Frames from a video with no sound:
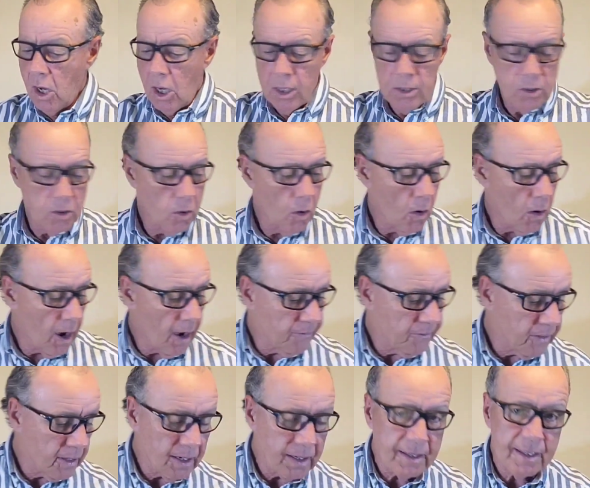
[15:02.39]
So
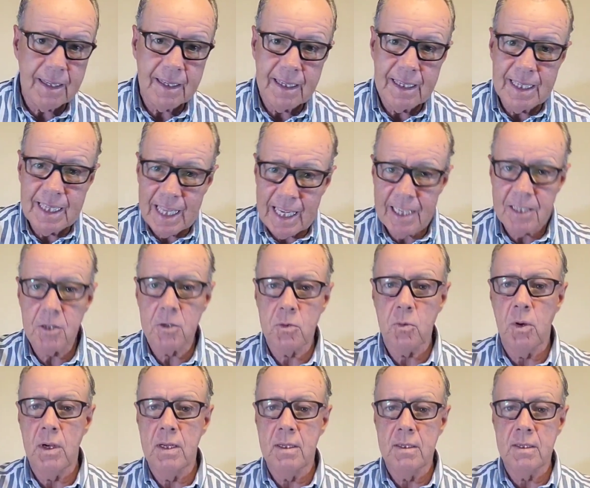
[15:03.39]
after these
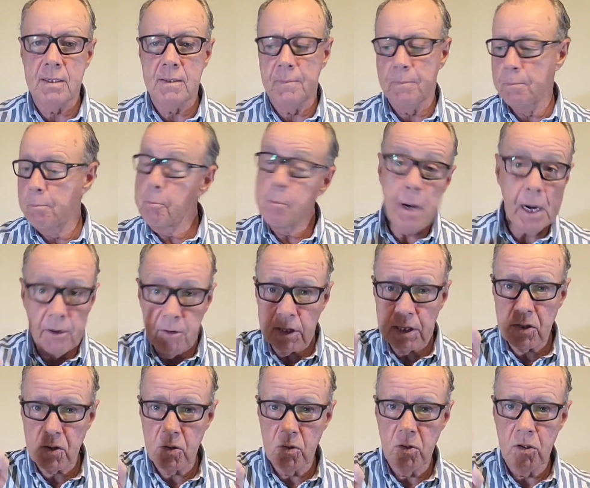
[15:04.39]
ones,
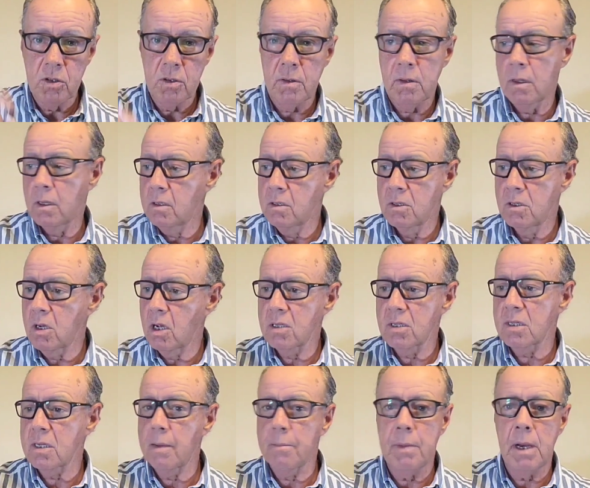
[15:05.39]
very soon,
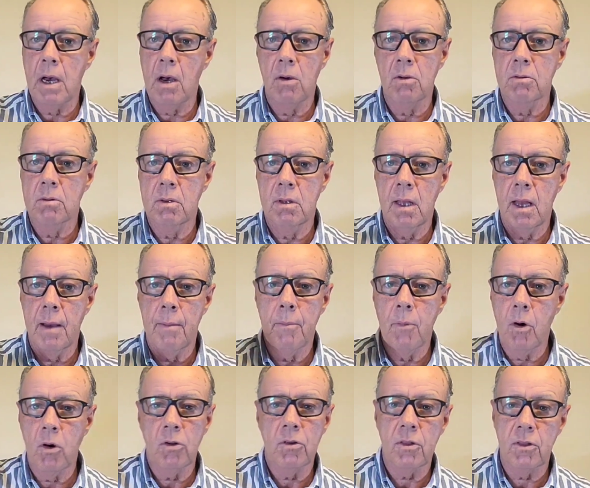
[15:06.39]
just about a
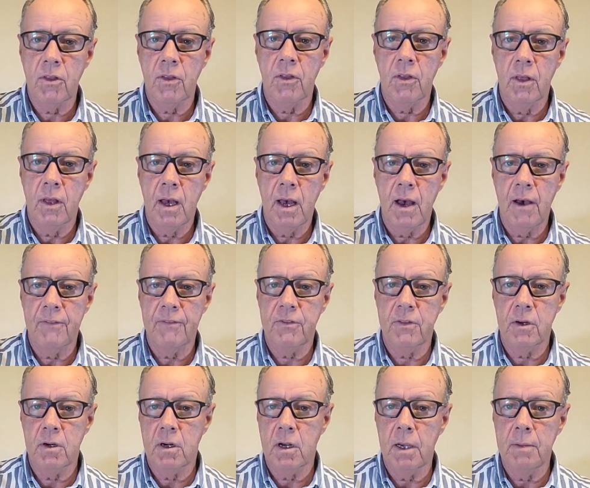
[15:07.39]
month
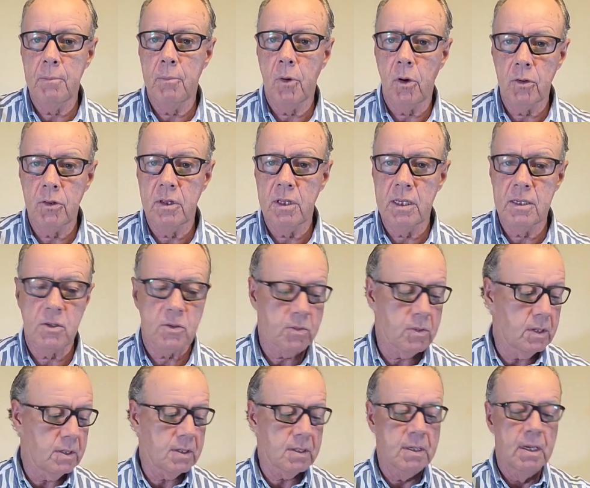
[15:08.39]
after I bought these
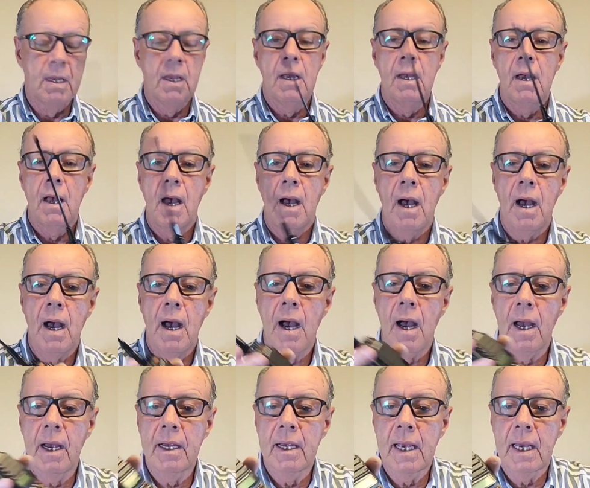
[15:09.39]
ones,
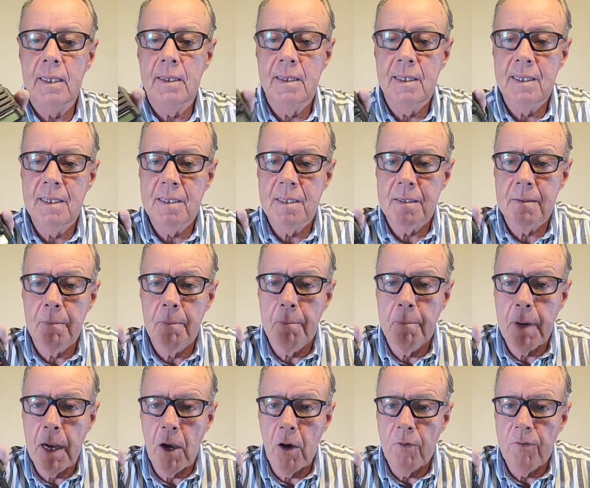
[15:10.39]
I got this
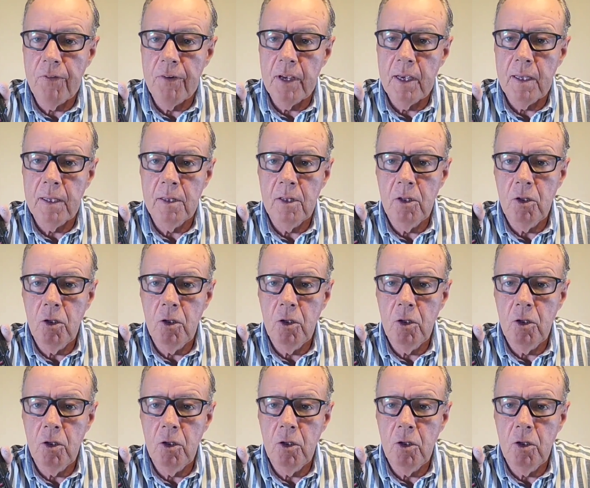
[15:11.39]
Baofeng